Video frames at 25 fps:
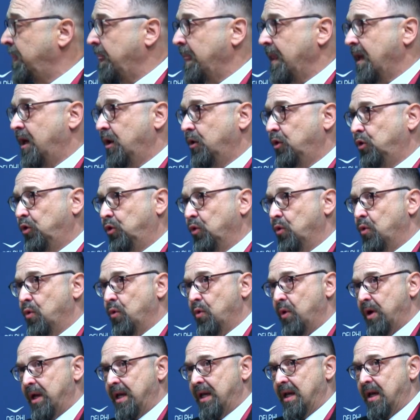to
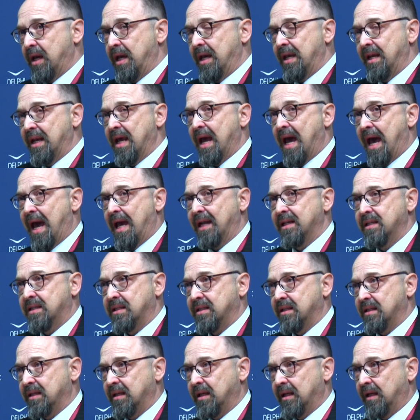enhance
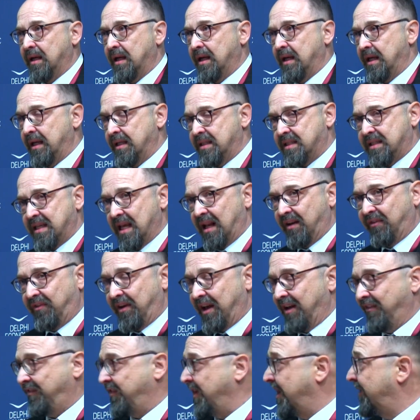its
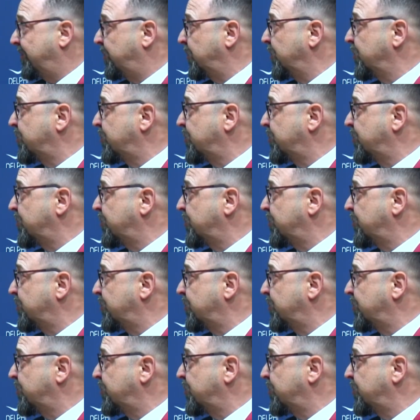self-help efforts